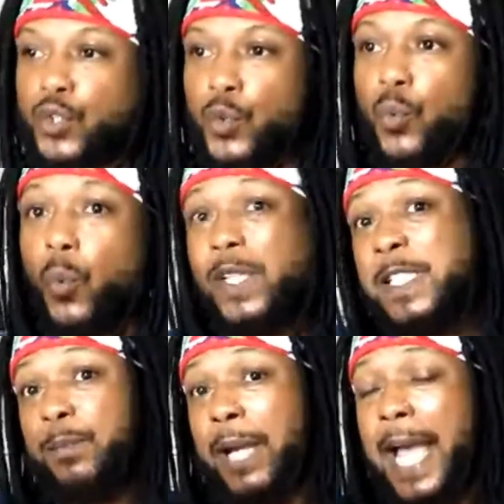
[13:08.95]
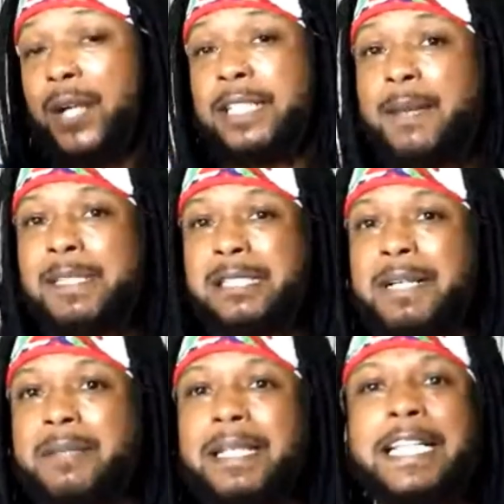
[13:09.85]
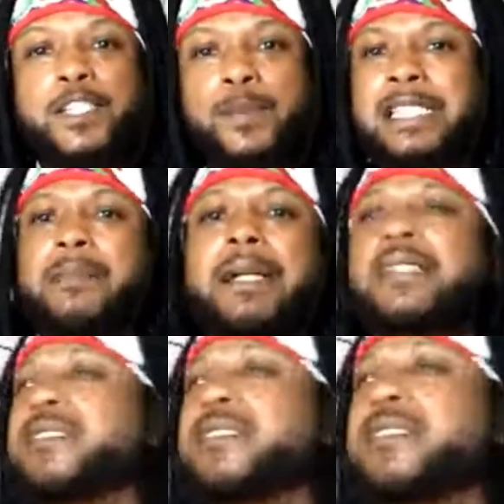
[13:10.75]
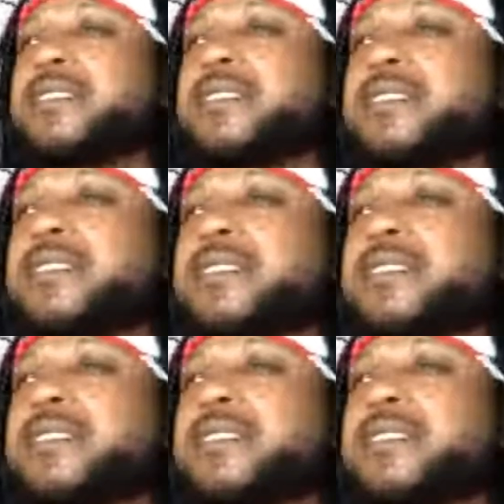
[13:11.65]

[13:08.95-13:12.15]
to whisper our name in somebody's mind, that's when somebody just thinks about